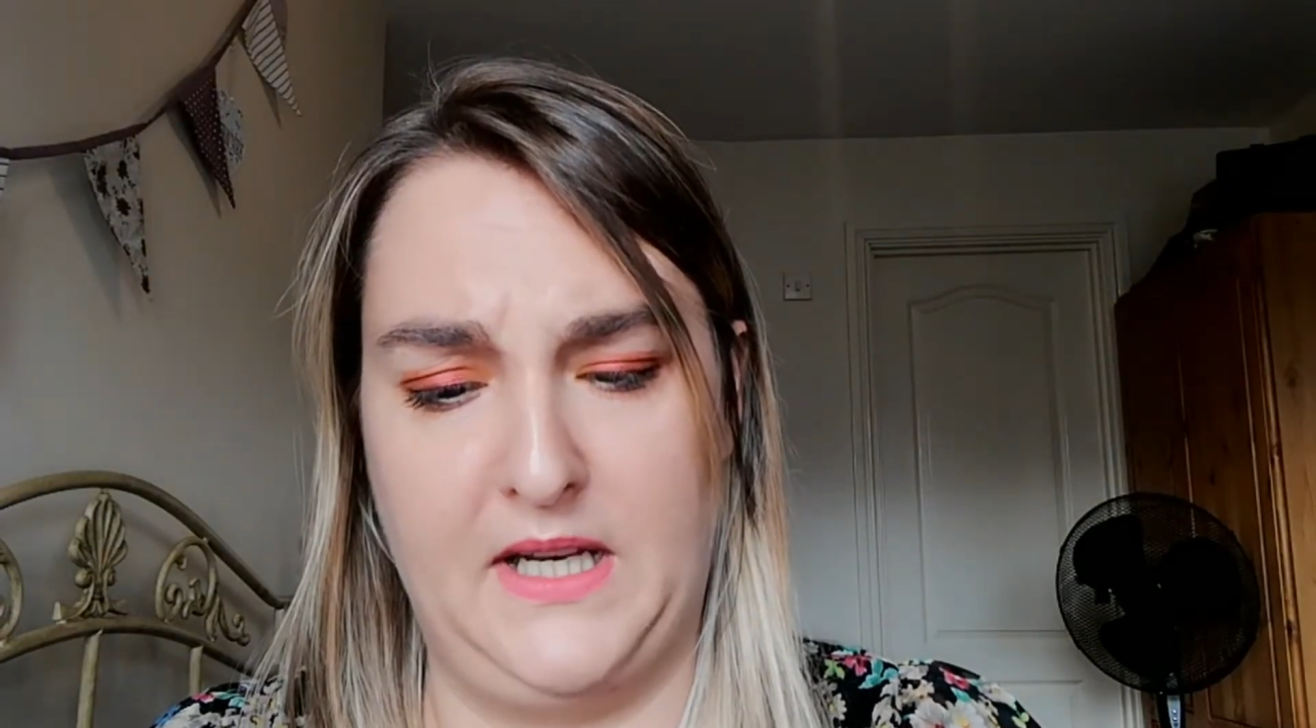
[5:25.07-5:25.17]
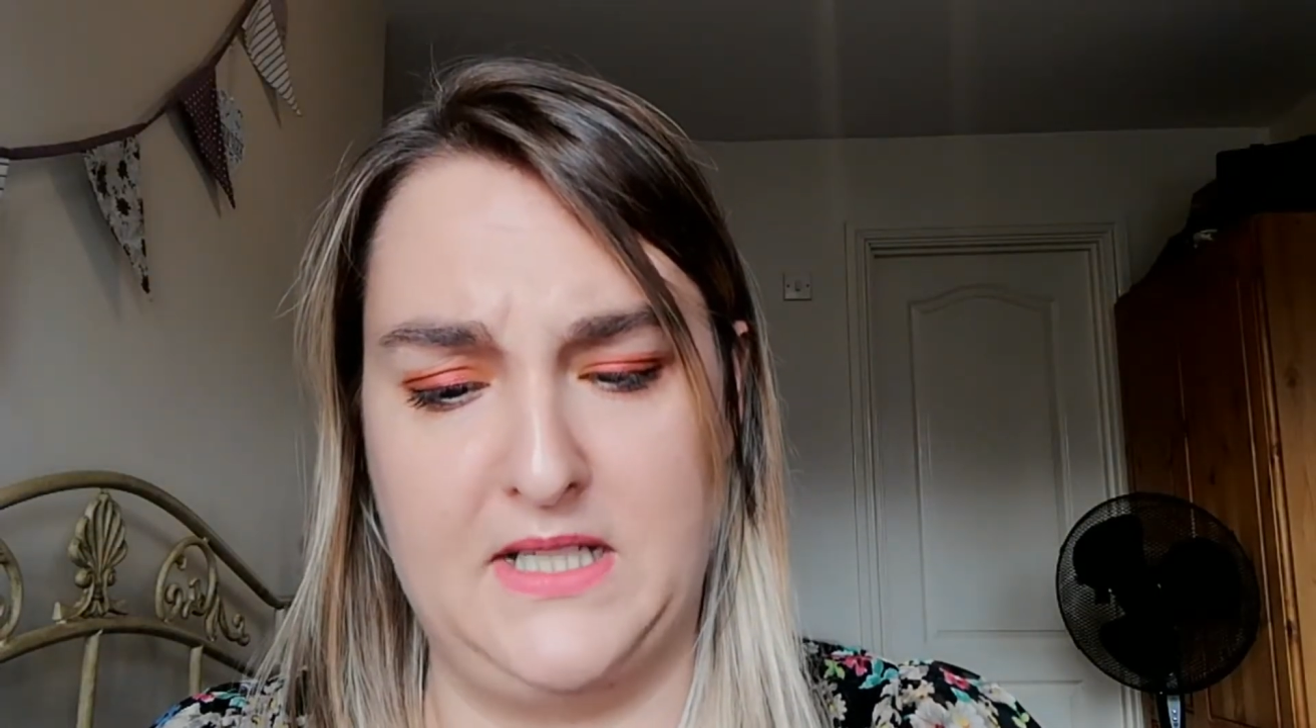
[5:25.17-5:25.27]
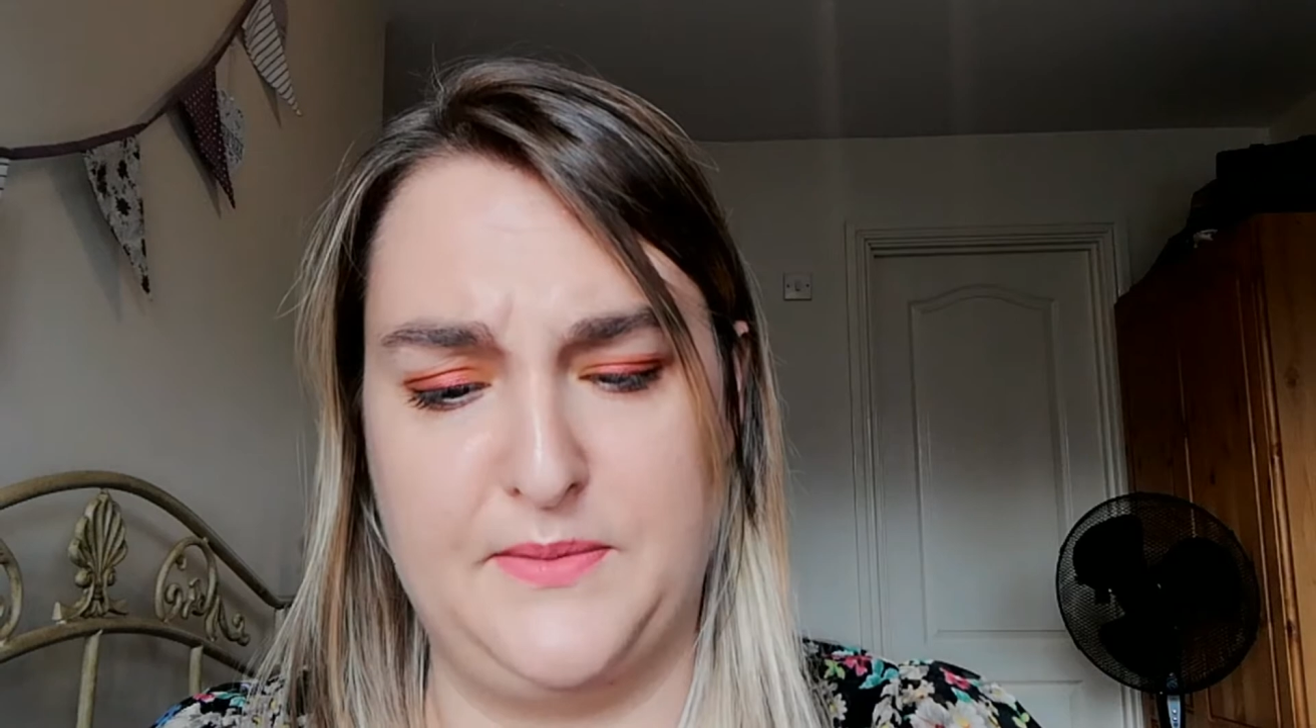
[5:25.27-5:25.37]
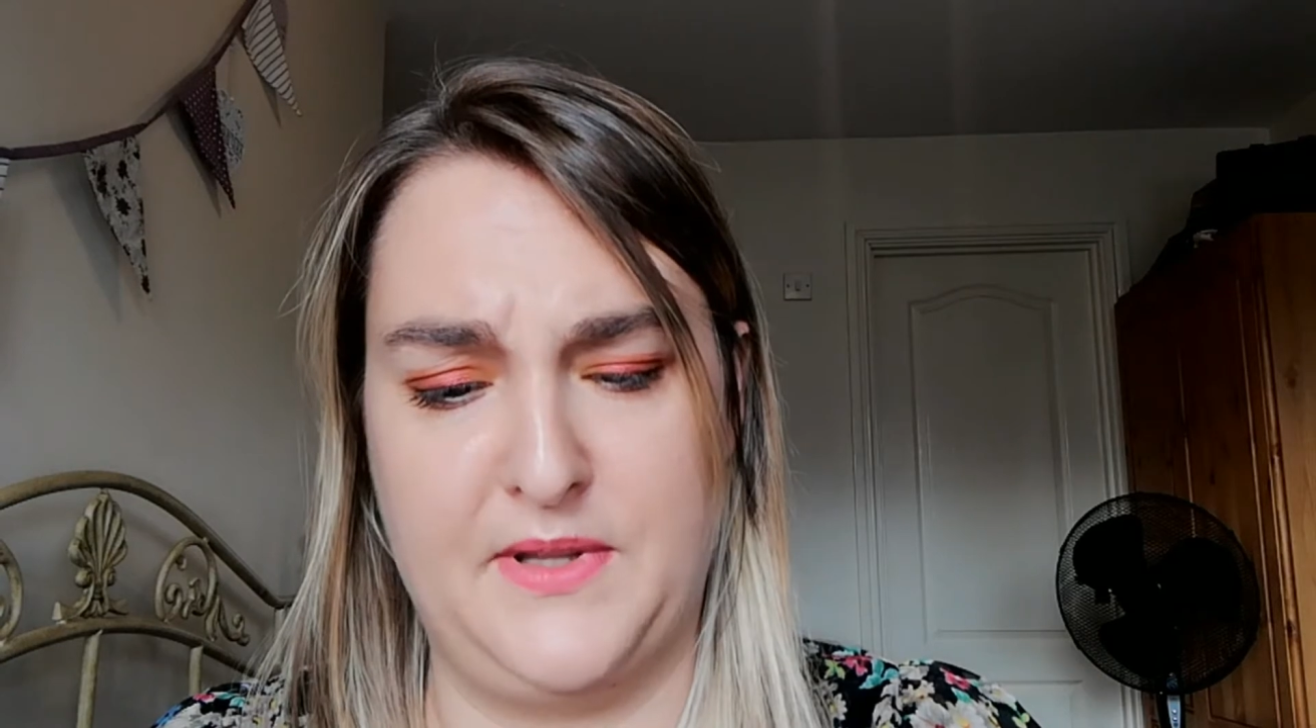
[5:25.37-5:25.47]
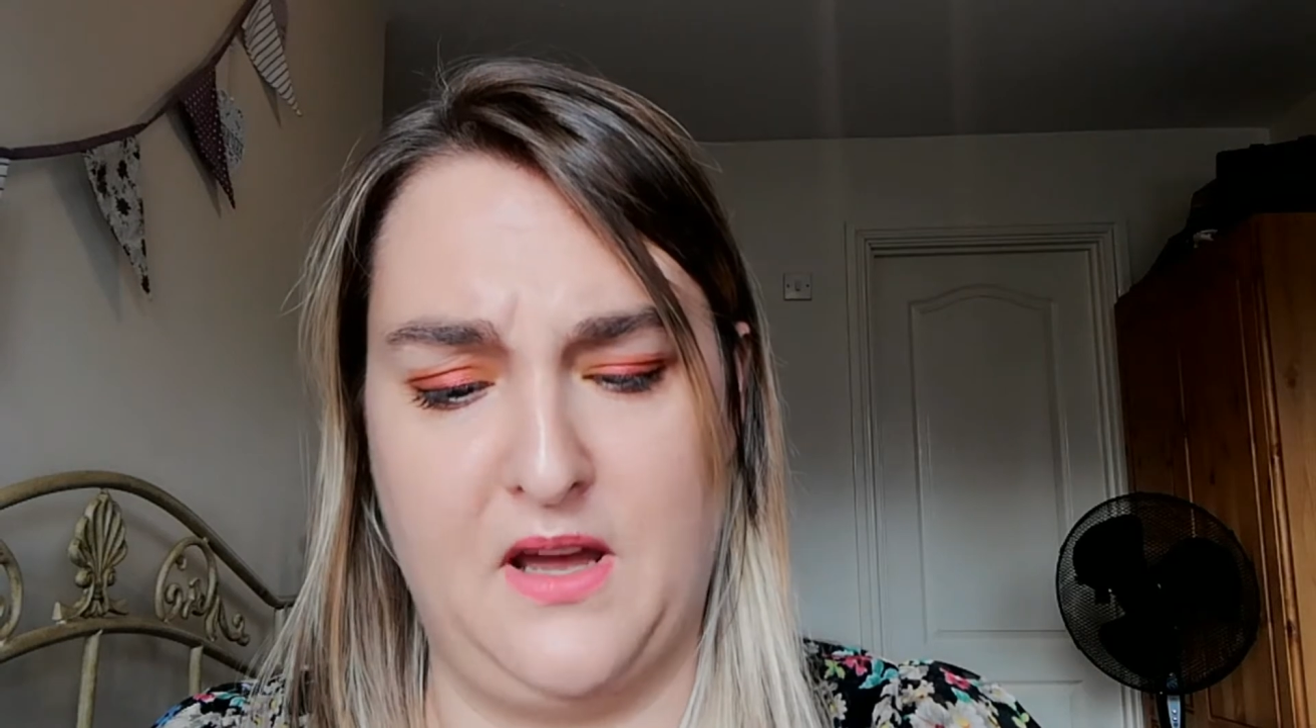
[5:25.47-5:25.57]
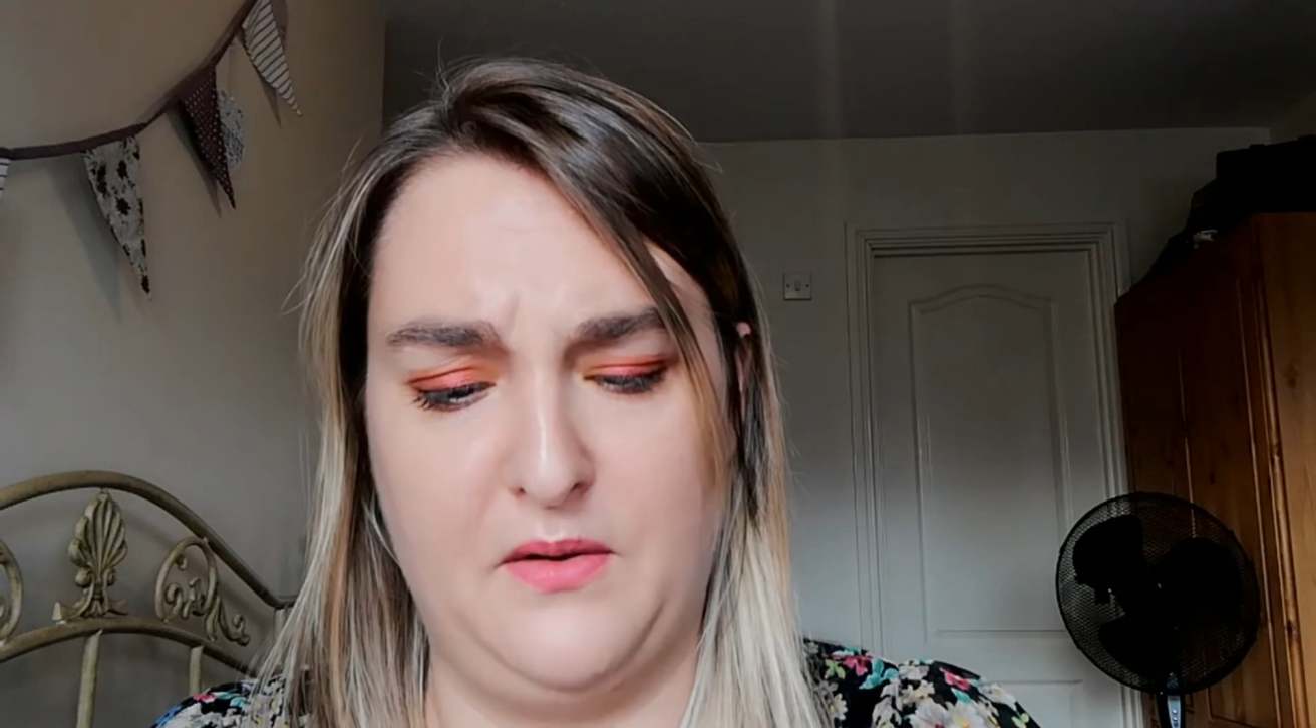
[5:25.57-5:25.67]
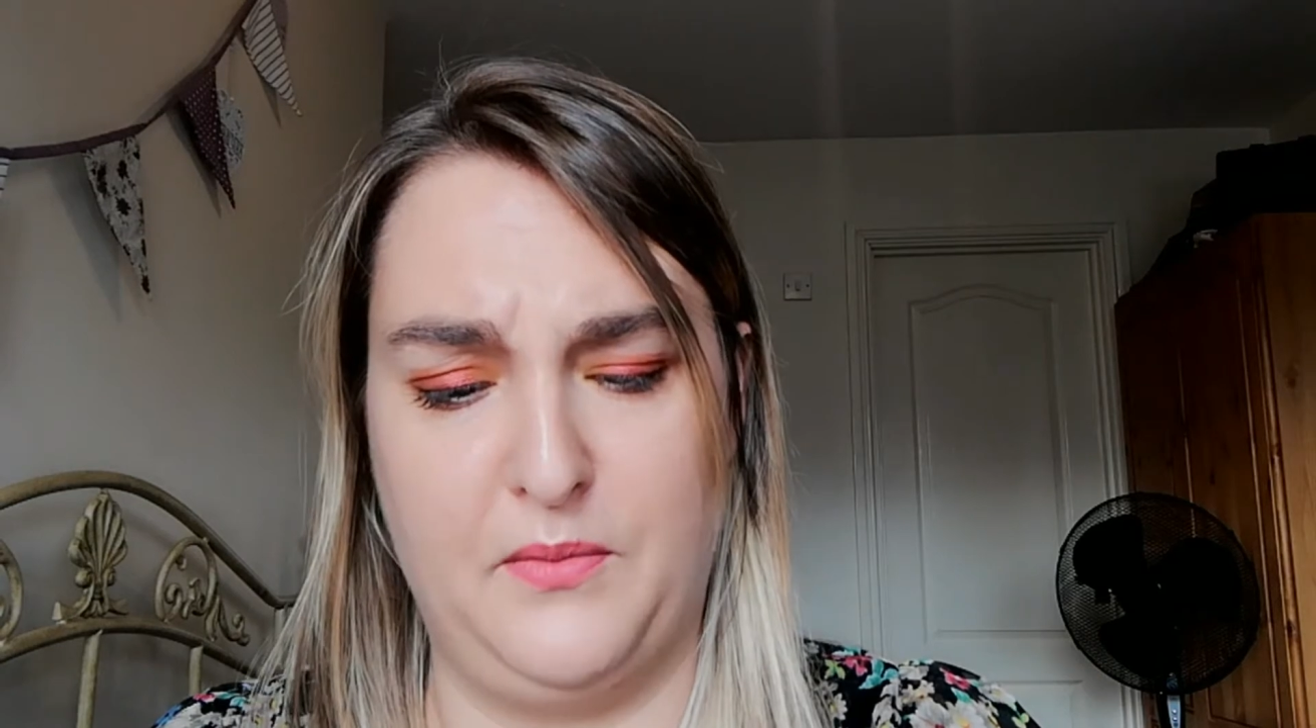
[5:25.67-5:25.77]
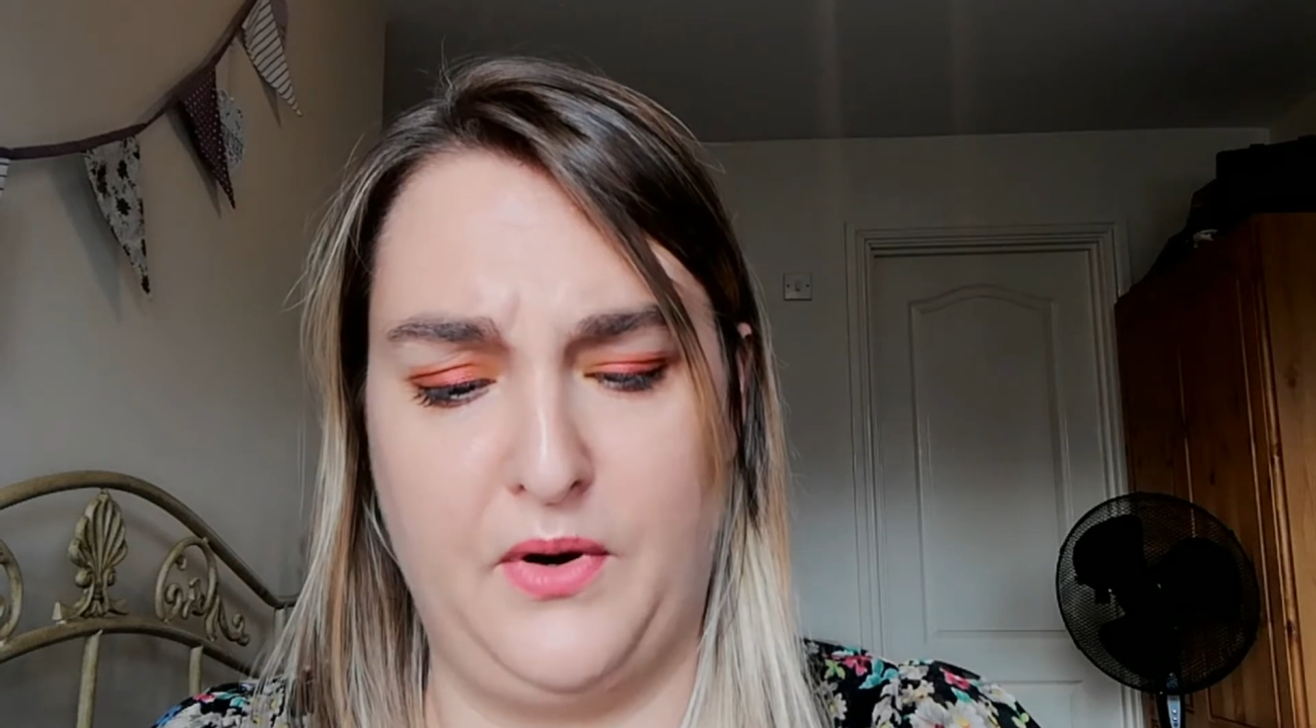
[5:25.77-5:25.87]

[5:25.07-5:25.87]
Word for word: Elizabeth Arden